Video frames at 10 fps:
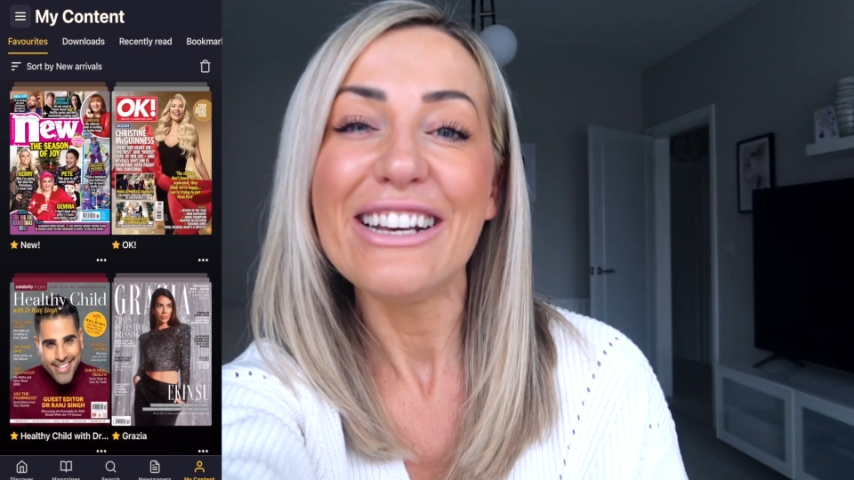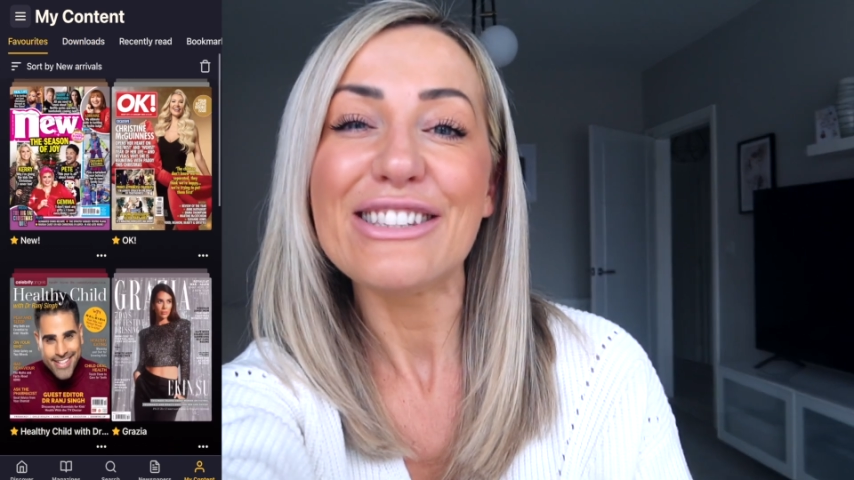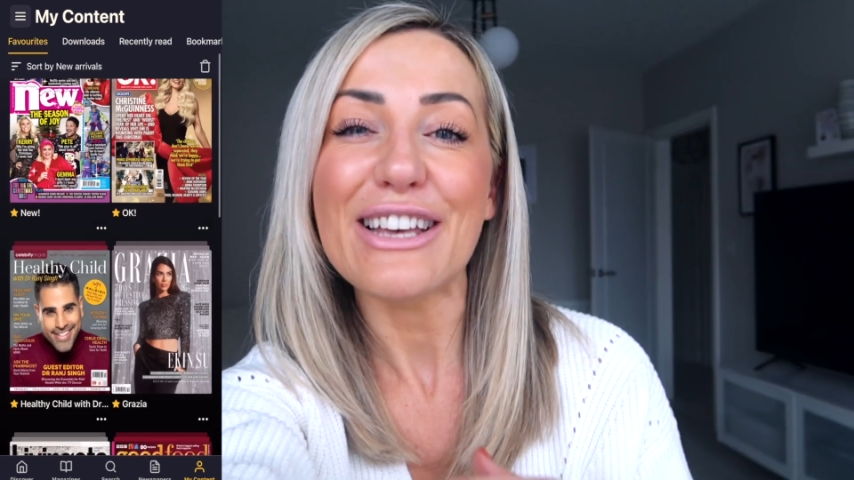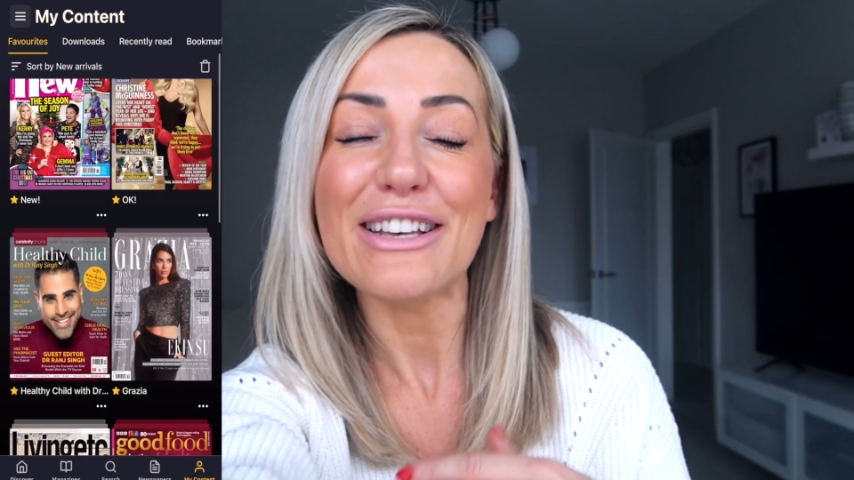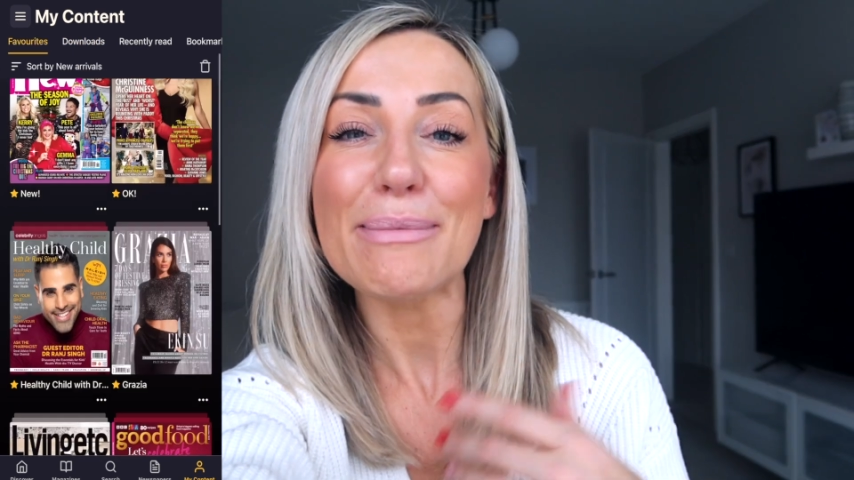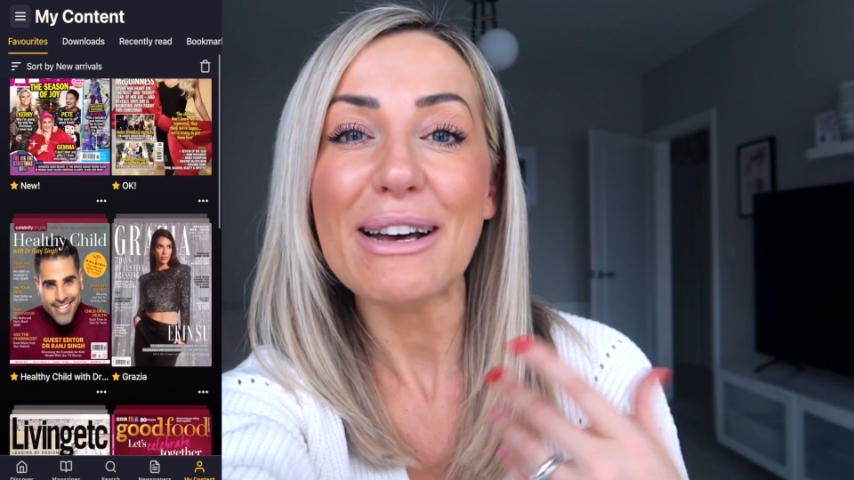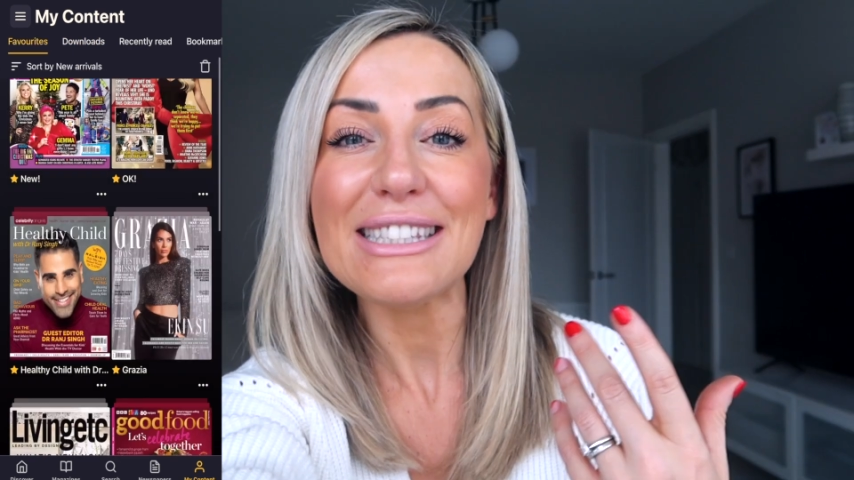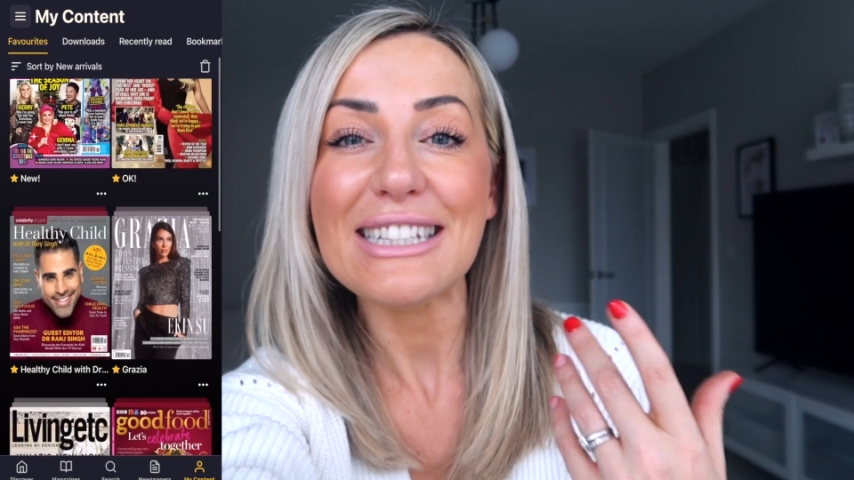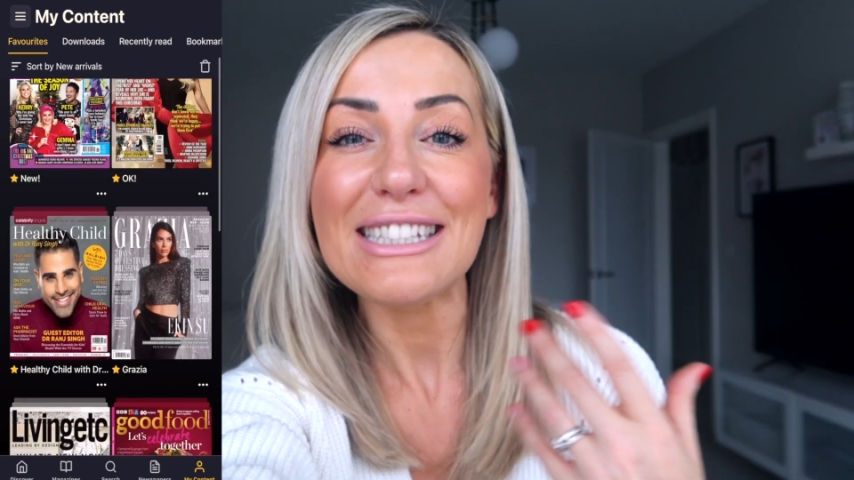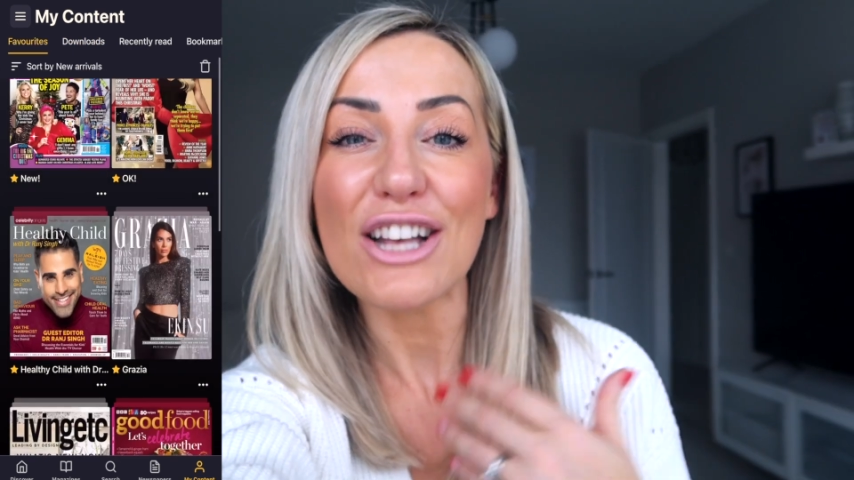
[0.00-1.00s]
So there's
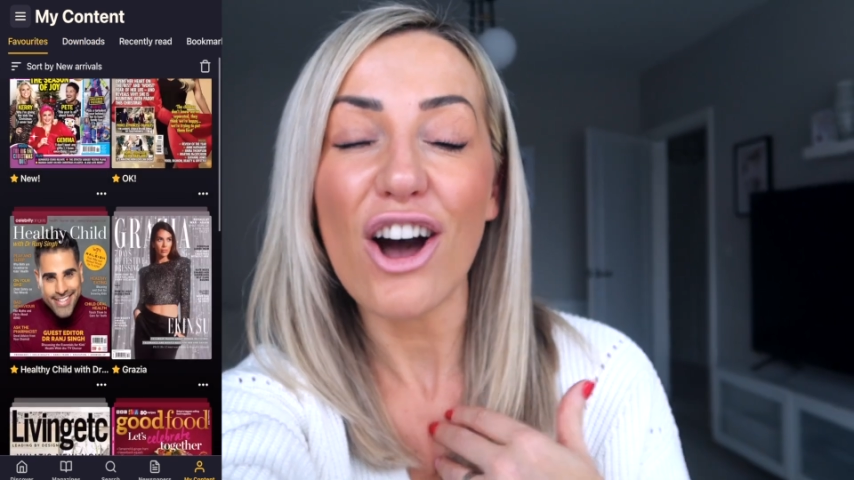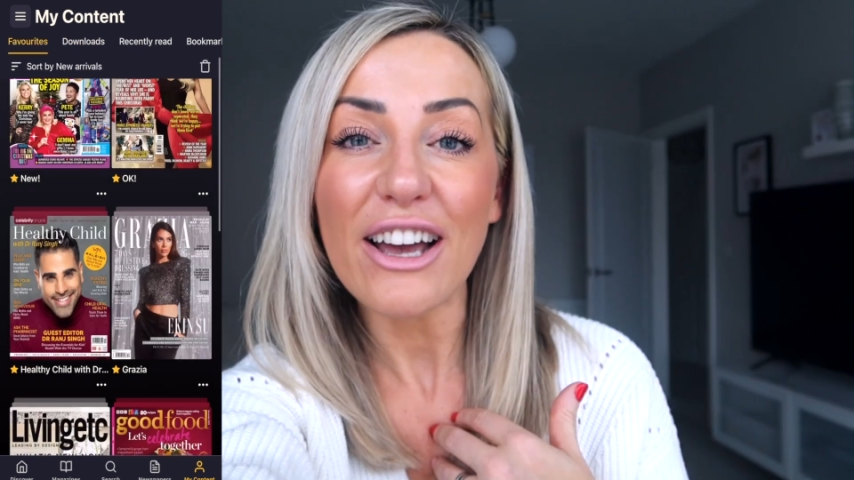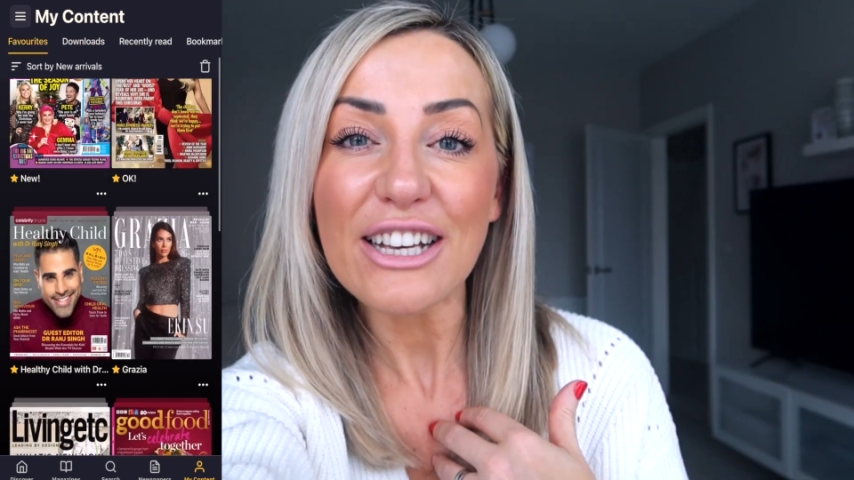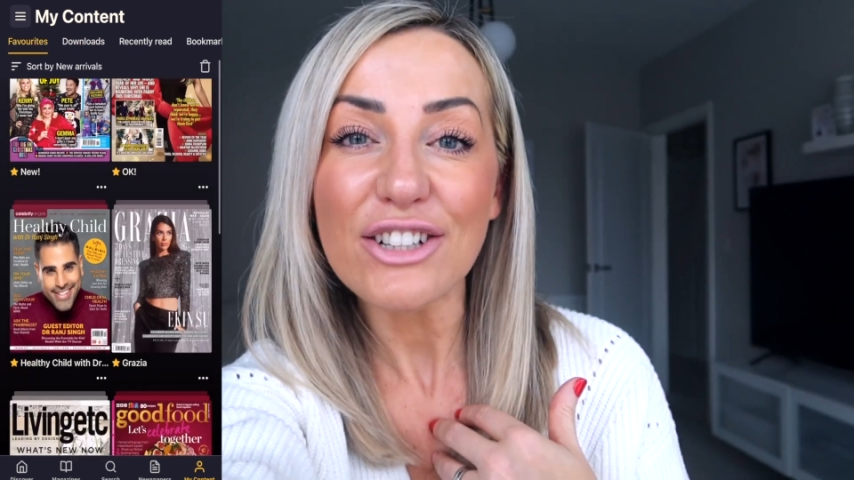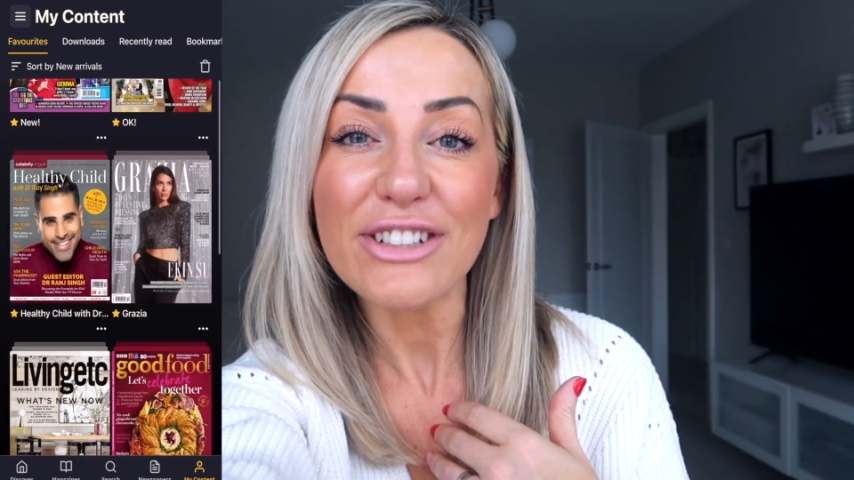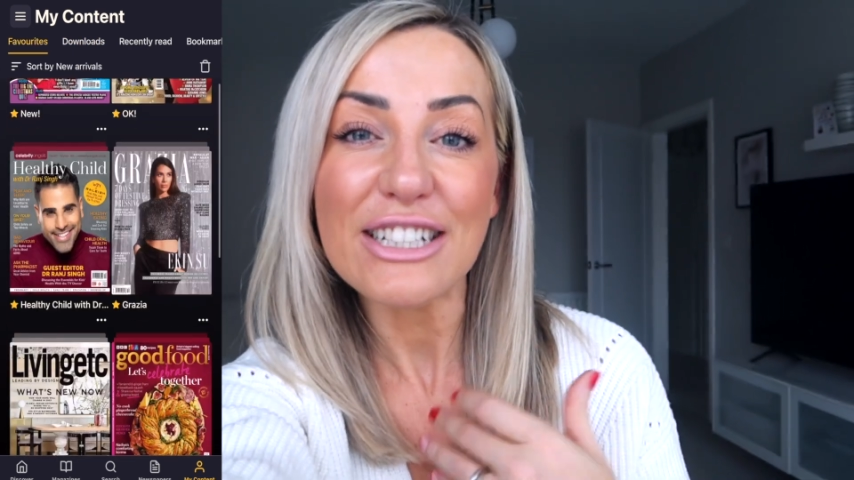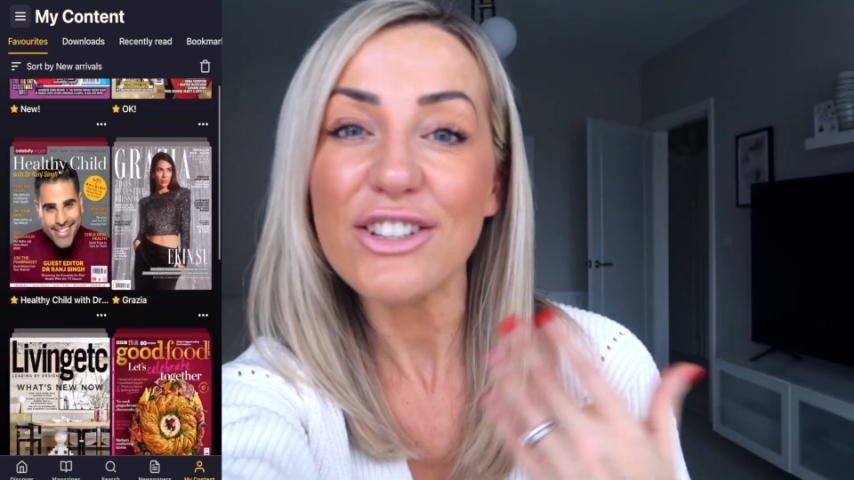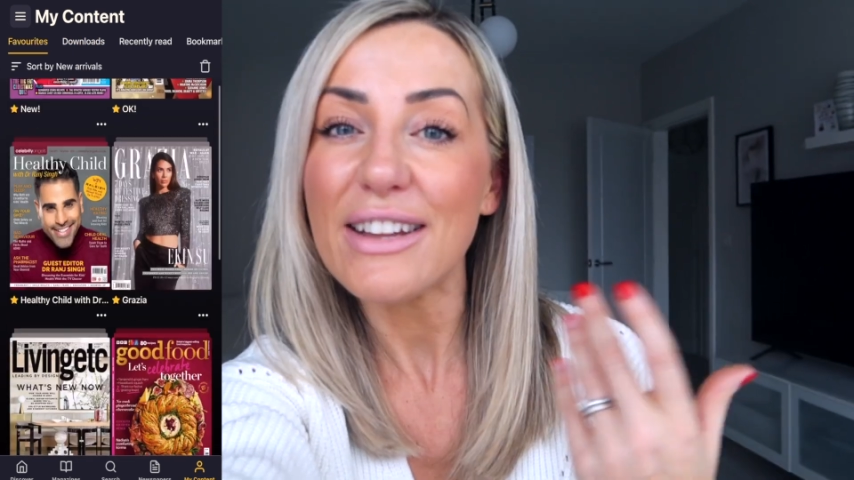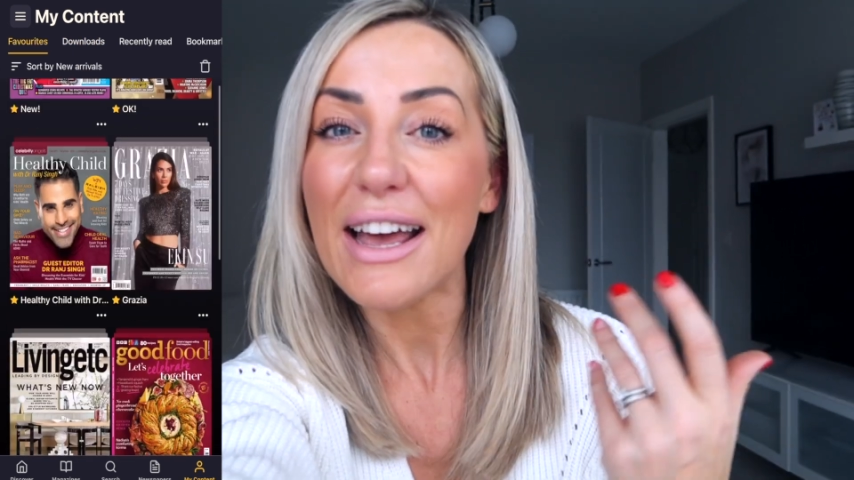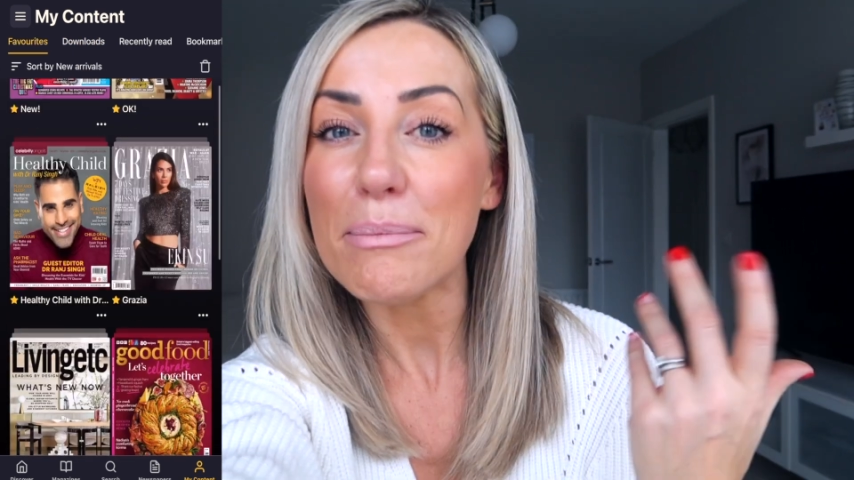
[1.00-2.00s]
magazines that I can read on there,